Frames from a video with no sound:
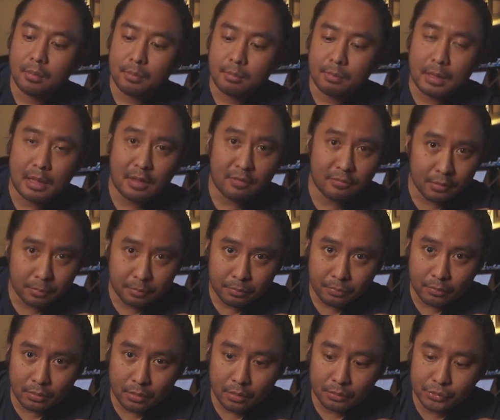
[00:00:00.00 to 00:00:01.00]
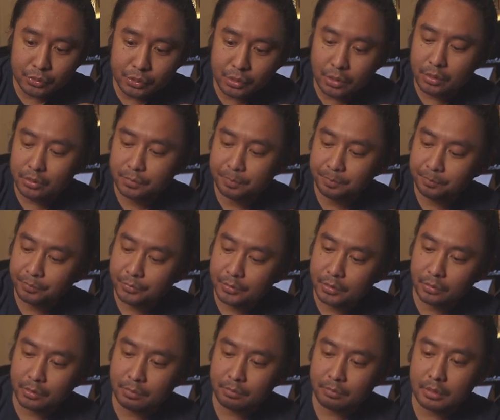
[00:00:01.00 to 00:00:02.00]
Mavic Pro drone,
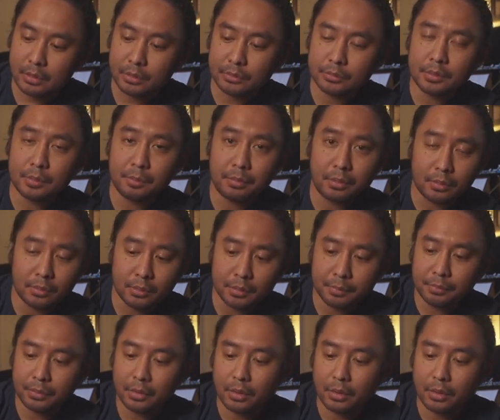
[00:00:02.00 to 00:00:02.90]
the remote Polar